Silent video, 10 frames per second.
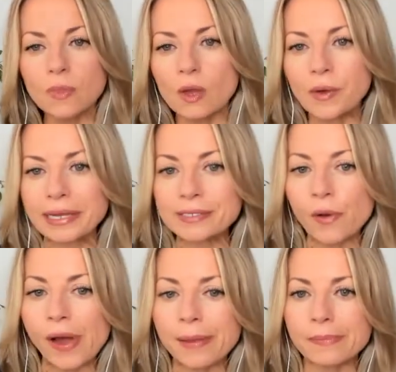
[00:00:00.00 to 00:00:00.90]
Okay, so
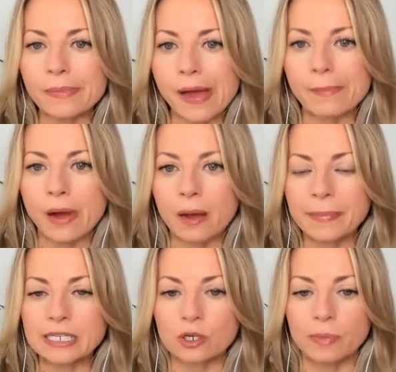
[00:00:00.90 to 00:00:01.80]
I'm on my
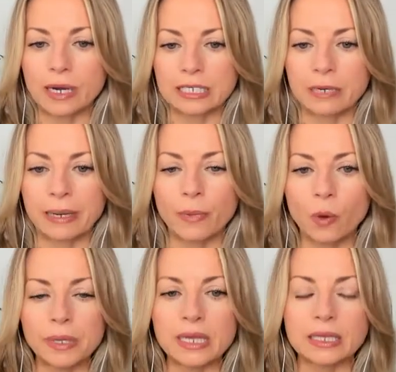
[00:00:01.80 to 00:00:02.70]
soapbox here, but I'm
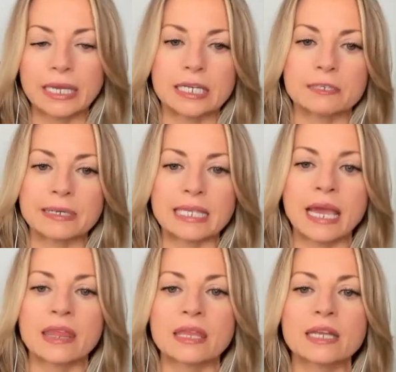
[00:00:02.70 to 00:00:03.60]
hoping that lands, because I
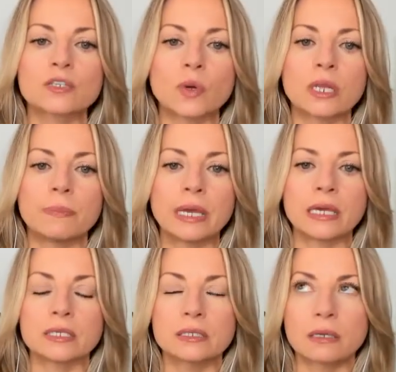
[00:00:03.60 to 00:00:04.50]
think that is one of the
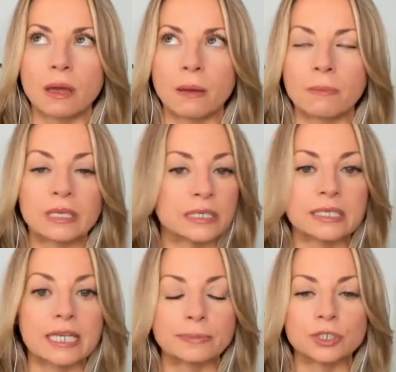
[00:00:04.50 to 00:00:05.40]
biggest
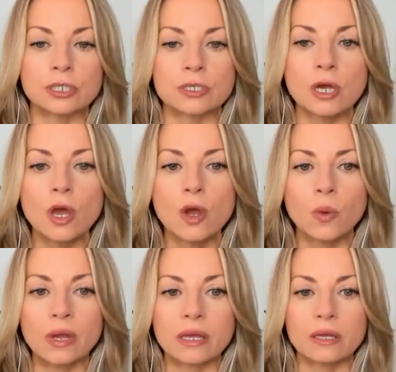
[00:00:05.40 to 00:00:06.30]
misconceptions
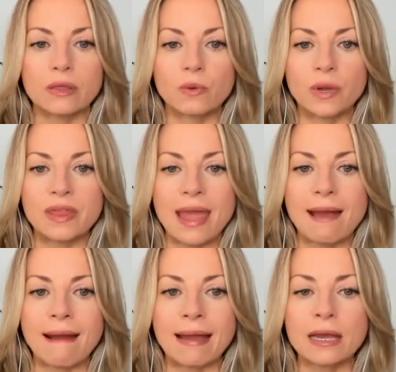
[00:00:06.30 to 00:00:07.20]
with
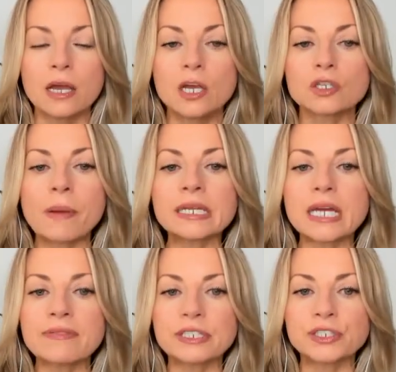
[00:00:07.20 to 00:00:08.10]
AI. So I'm going to
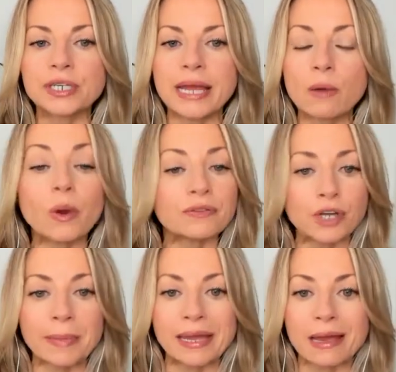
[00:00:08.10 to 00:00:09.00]
dive into today what I train
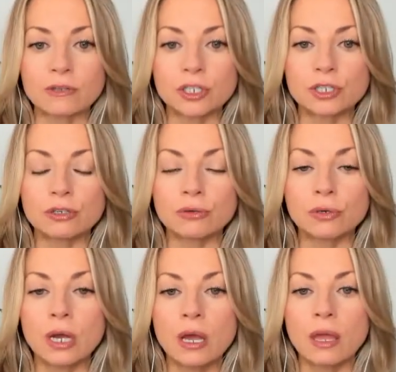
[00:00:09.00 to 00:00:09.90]
my account to do,
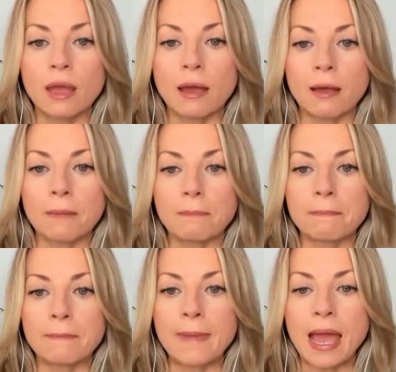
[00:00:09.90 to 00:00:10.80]

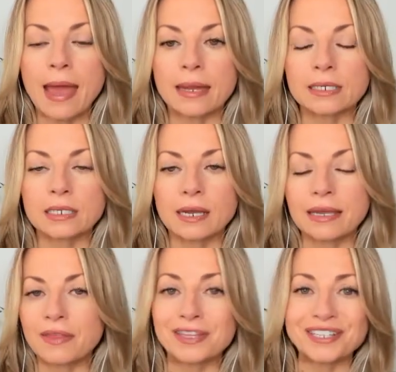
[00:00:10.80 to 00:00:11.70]
And
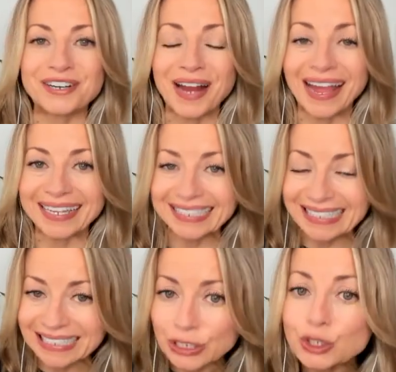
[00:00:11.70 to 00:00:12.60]
again, I
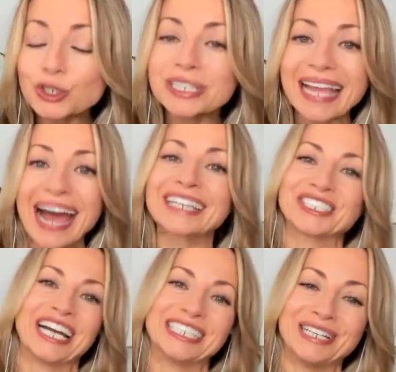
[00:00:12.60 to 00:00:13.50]
literally asked
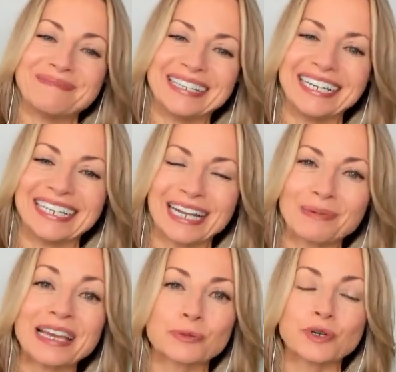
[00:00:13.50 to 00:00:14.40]
ChatGPT to tell me
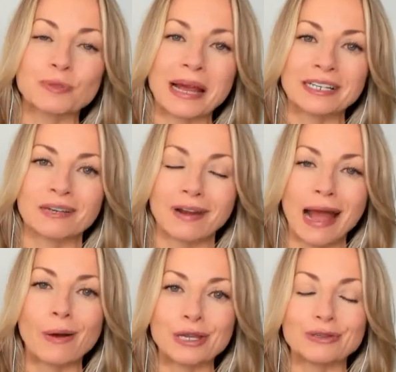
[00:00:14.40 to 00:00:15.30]
its perspective on how
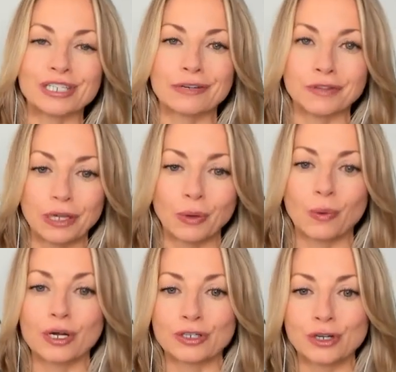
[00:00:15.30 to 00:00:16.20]
I use it differently, what it
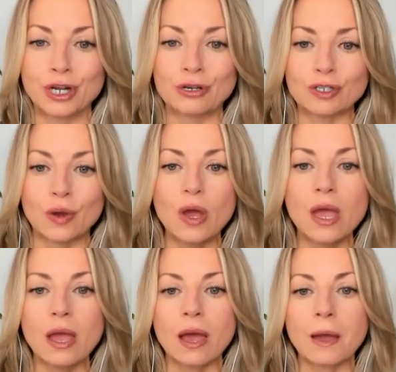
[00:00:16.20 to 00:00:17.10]
wants you to know. So
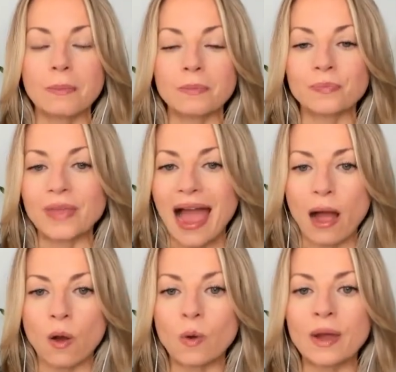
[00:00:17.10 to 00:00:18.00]

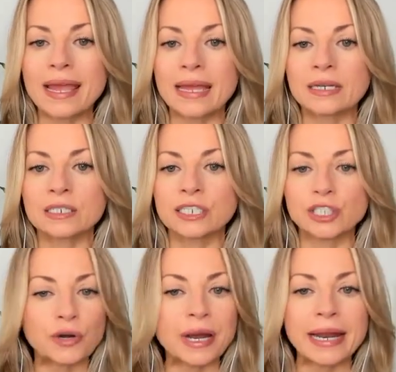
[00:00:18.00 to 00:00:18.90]
how it can
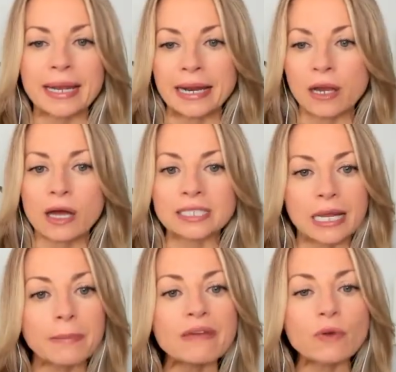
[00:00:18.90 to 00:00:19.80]
generate and edit content in
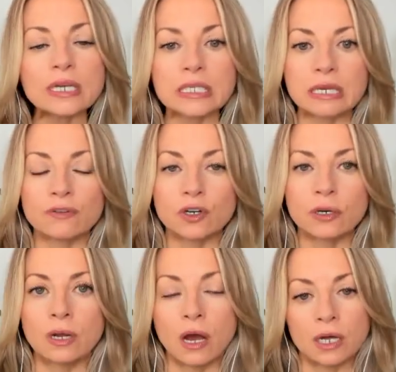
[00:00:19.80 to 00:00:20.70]
my voice and
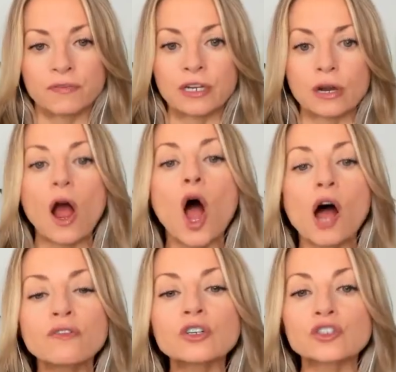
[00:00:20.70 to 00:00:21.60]
even
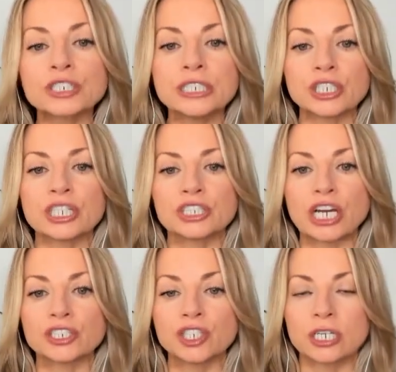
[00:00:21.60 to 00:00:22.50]
offer strategic
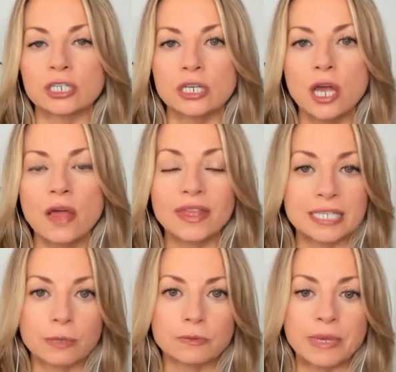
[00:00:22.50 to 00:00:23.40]
suggestions that's
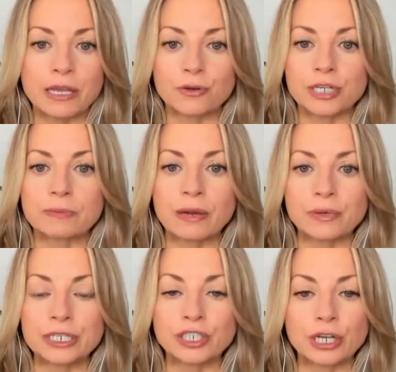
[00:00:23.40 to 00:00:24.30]
helped me increase my
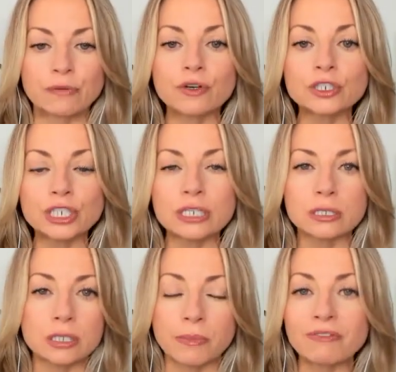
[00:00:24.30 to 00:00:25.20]
reach and conversions.
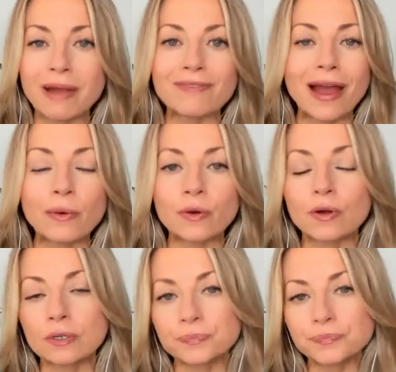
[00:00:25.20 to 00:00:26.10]
Some of my viral,